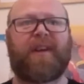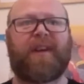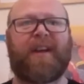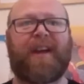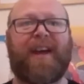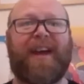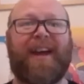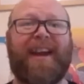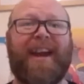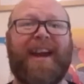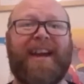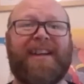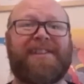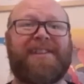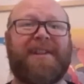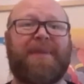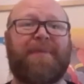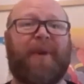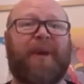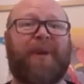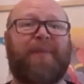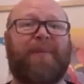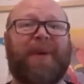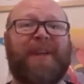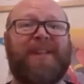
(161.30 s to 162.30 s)
An action
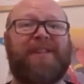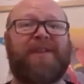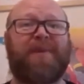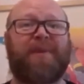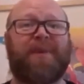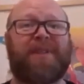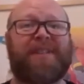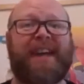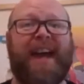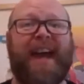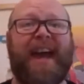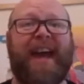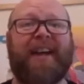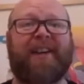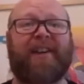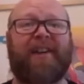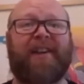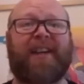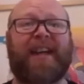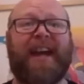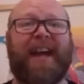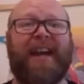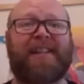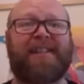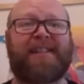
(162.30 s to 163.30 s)
might be to attack
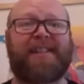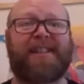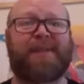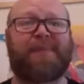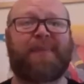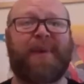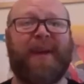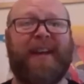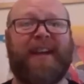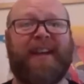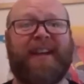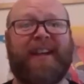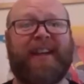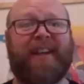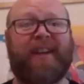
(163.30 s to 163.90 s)
or cast a spell.